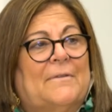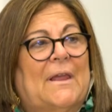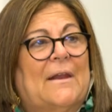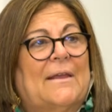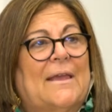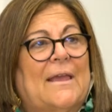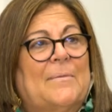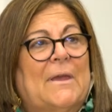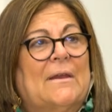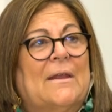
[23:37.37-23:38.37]
And I
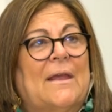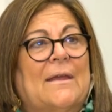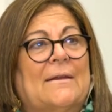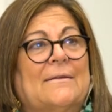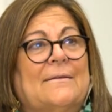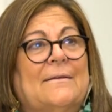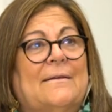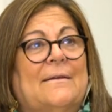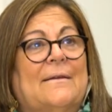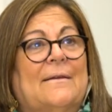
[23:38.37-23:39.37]
came in and
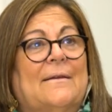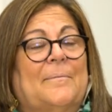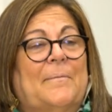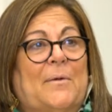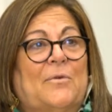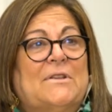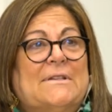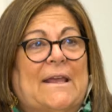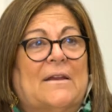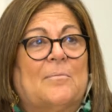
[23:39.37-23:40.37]
met with
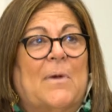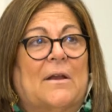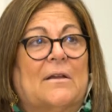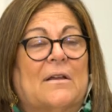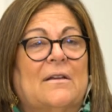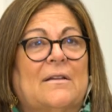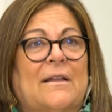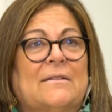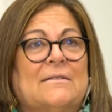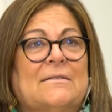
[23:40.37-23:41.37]
Stan and Monica.
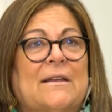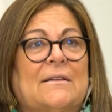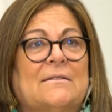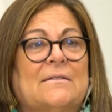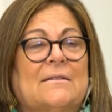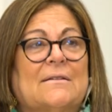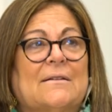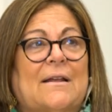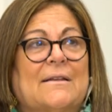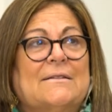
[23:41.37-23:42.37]
And Stan,
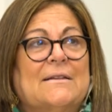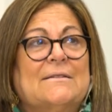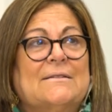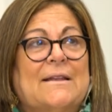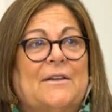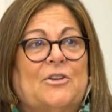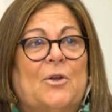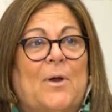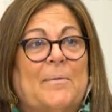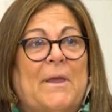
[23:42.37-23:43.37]
I said to Stan,
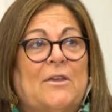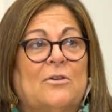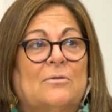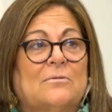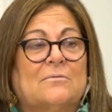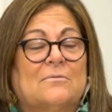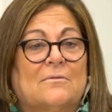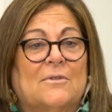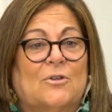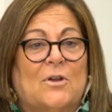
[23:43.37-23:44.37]
you know, I met you
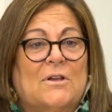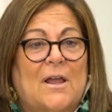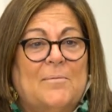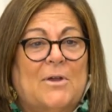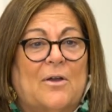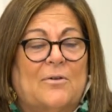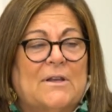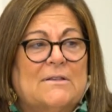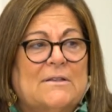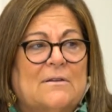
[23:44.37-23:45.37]
a long time ago.
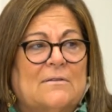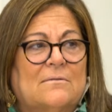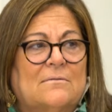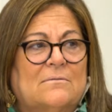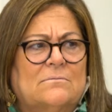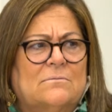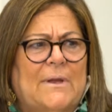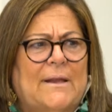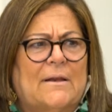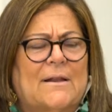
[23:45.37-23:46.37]
And he said,
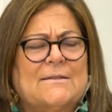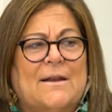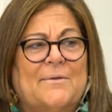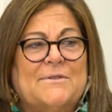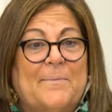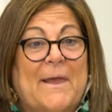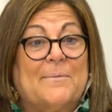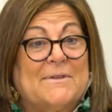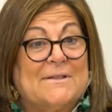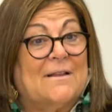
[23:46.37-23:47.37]
when? And I said, I was a
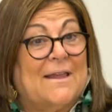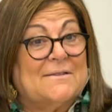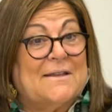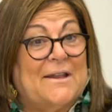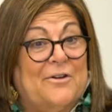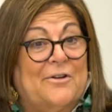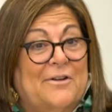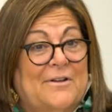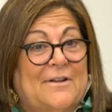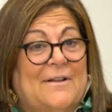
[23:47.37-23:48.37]
Mademoiselle guest
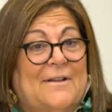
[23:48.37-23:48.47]
editor